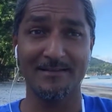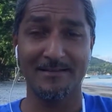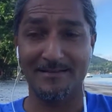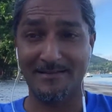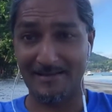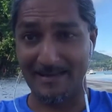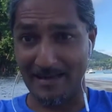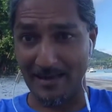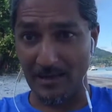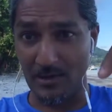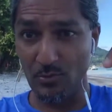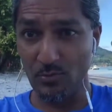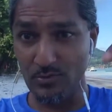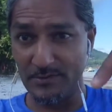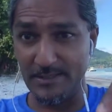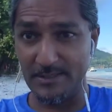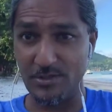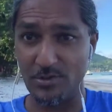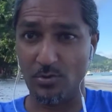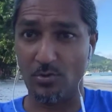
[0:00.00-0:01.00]
now
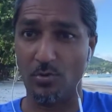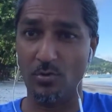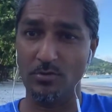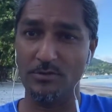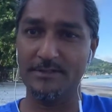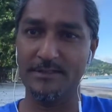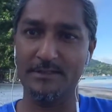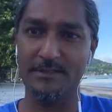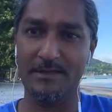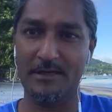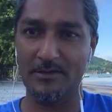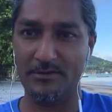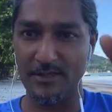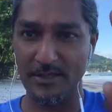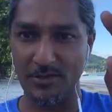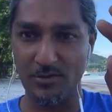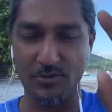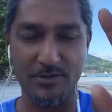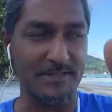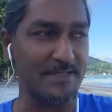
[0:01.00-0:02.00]
that you're older, now that
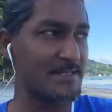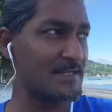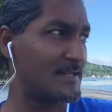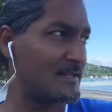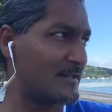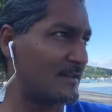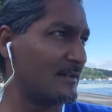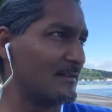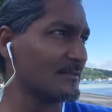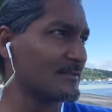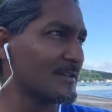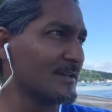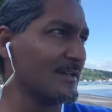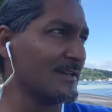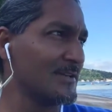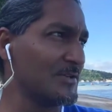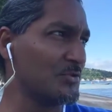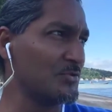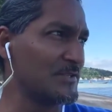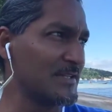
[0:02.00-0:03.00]
you're this adult,
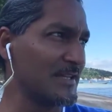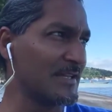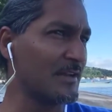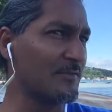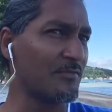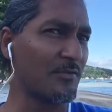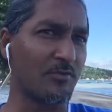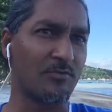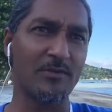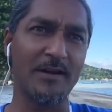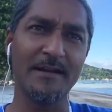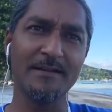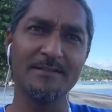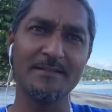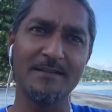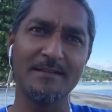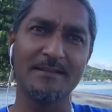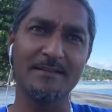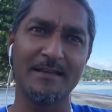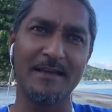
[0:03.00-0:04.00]
you take it for
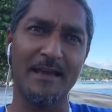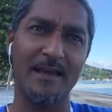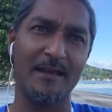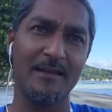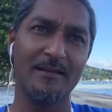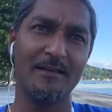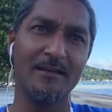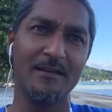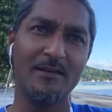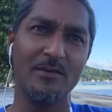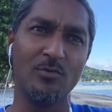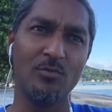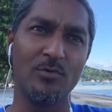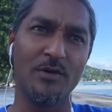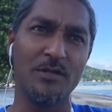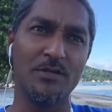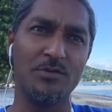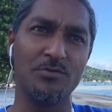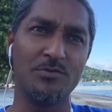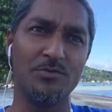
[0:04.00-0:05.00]
granted that
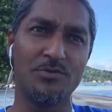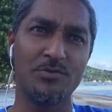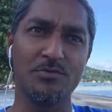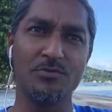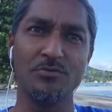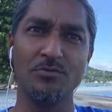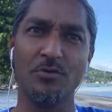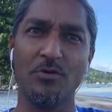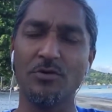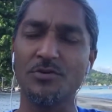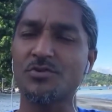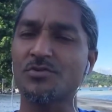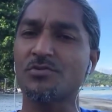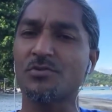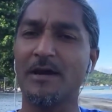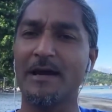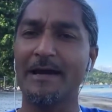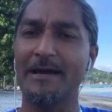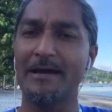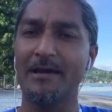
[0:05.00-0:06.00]
when you do or
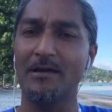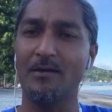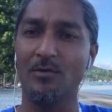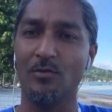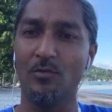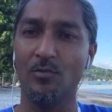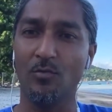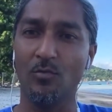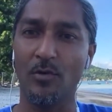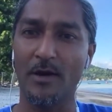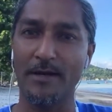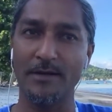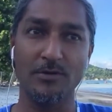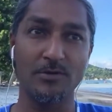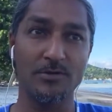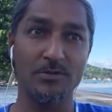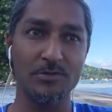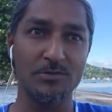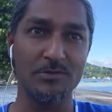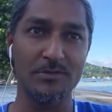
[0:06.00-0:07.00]
try one or
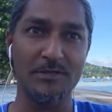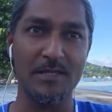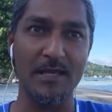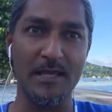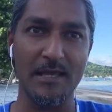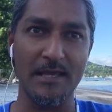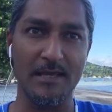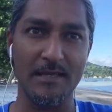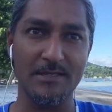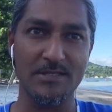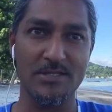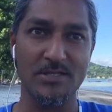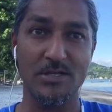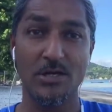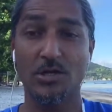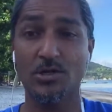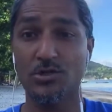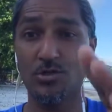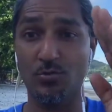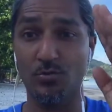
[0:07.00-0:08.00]
two things
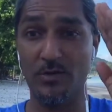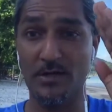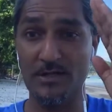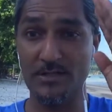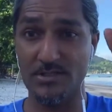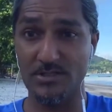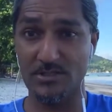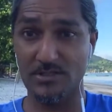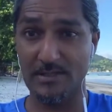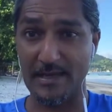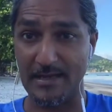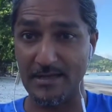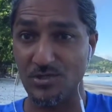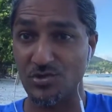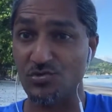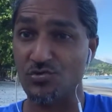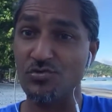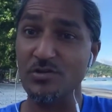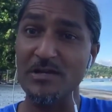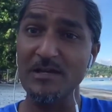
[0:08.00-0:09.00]
towards that
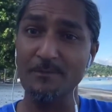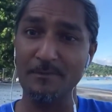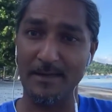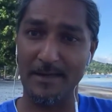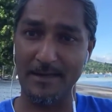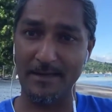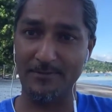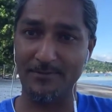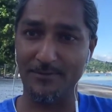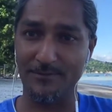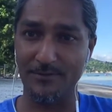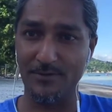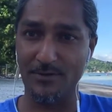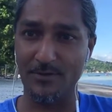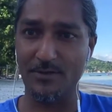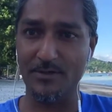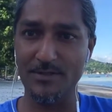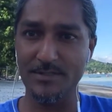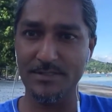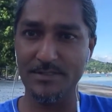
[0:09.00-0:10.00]
dream life of
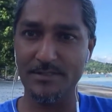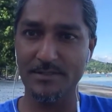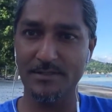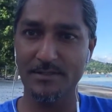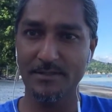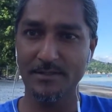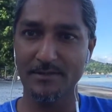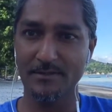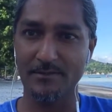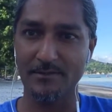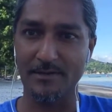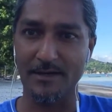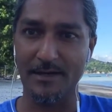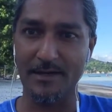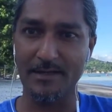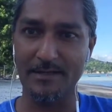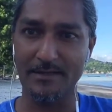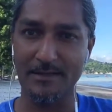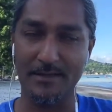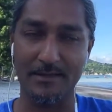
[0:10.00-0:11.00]
yours,
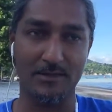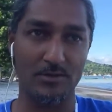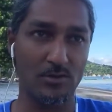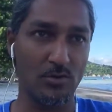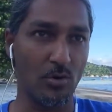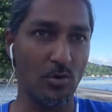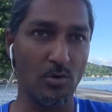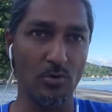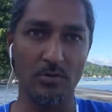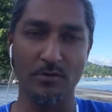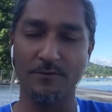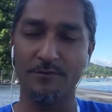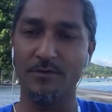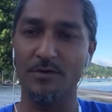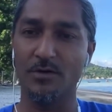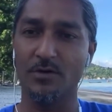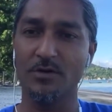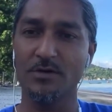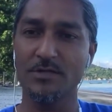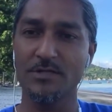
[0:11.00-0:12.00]
right, that goal of
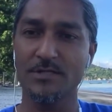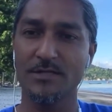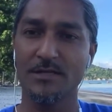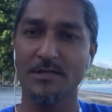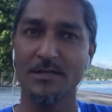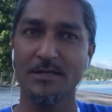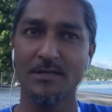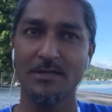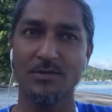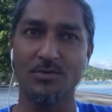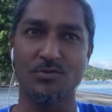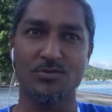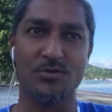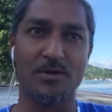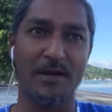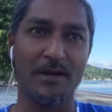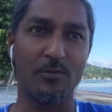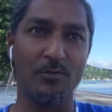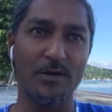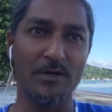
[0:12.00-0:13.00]
yours, you
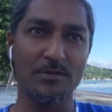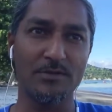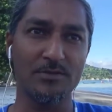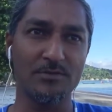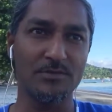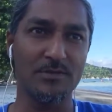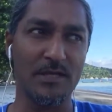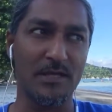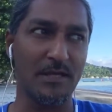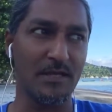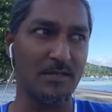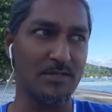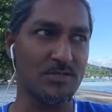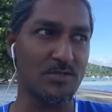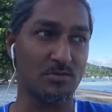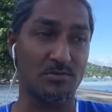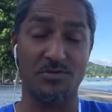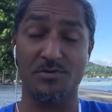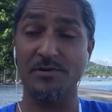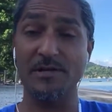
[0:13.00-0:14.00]
try one or two things
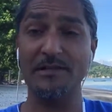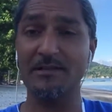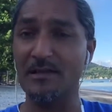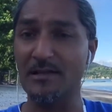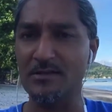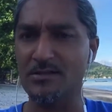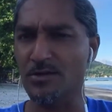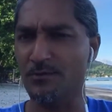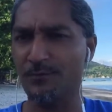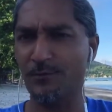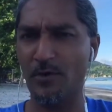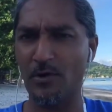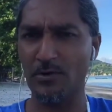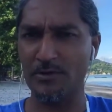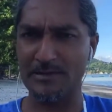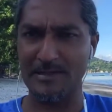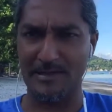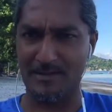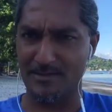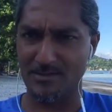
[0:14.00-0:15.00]
or three things or four
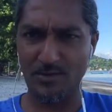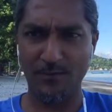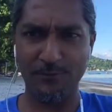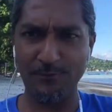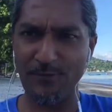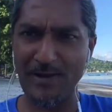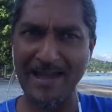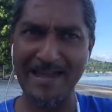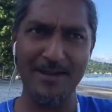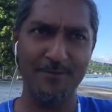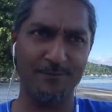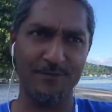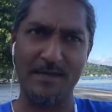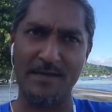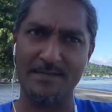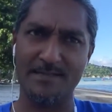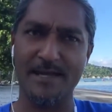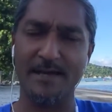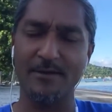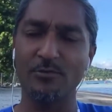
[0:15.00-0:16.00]
things or five
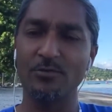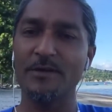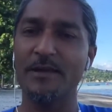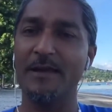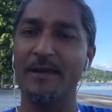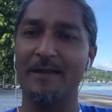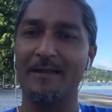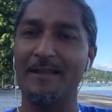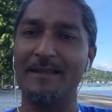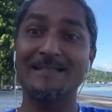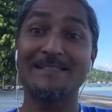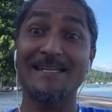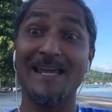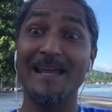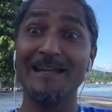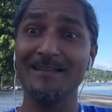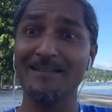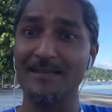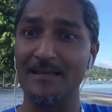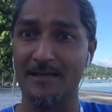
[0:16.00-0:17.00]
things, I don't care, like
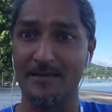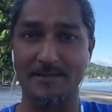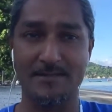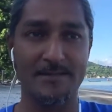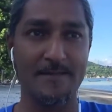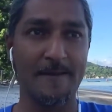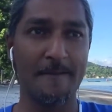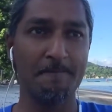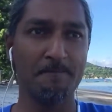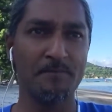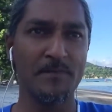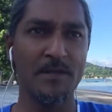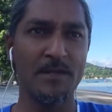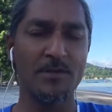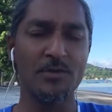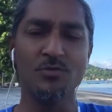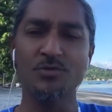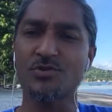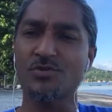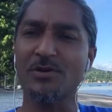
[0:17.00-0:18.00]
10 things.
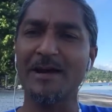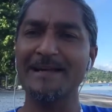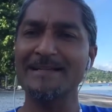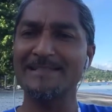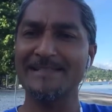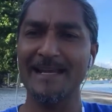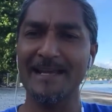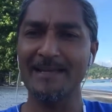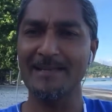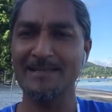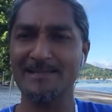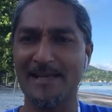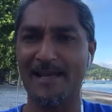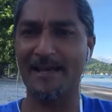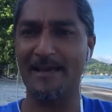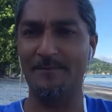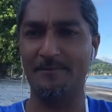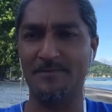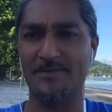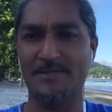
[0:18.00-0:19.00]
You try 10
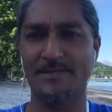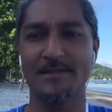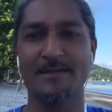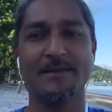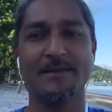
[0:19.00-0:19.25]
times